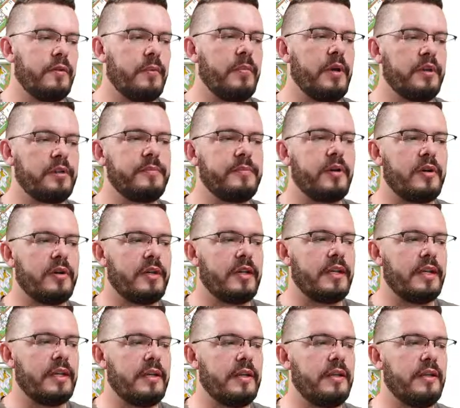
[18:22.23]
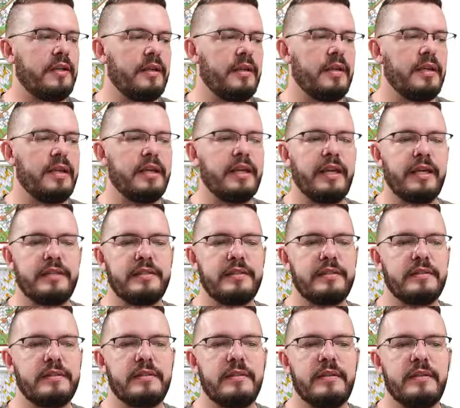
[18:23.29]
most part he gets